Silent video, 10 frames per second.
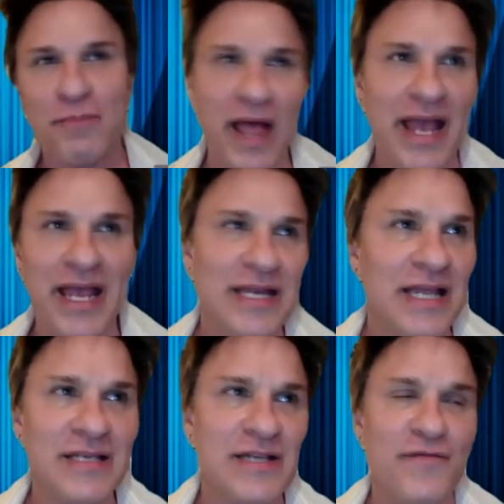playing
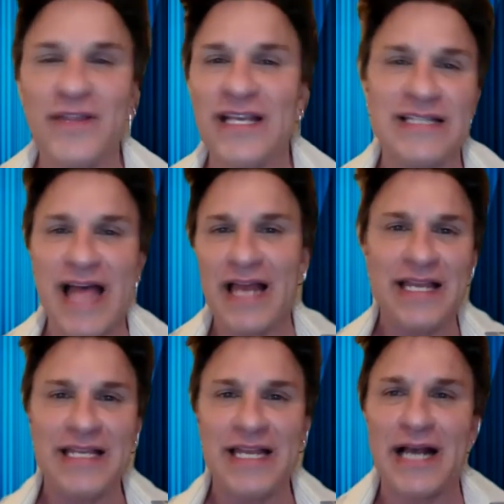and different things that
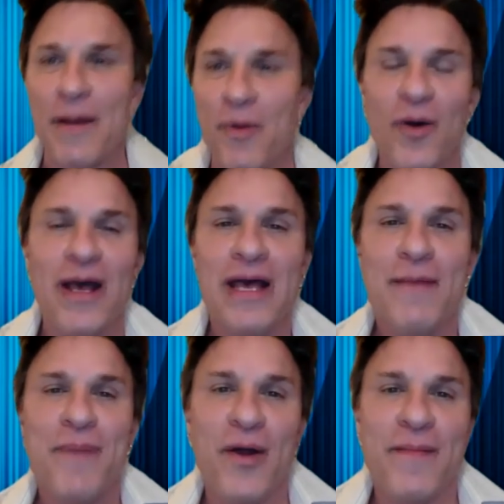he did a couple
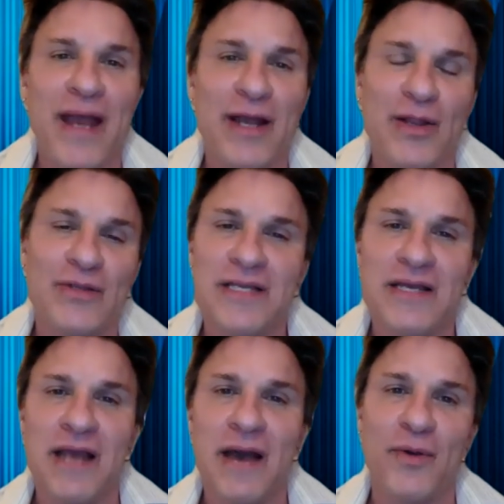Barry Manilow's
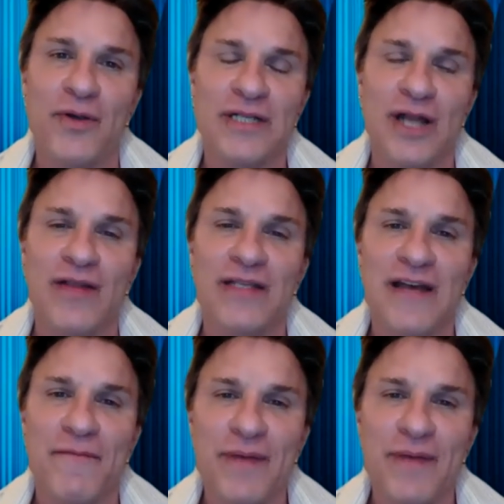numbers and all this stuff.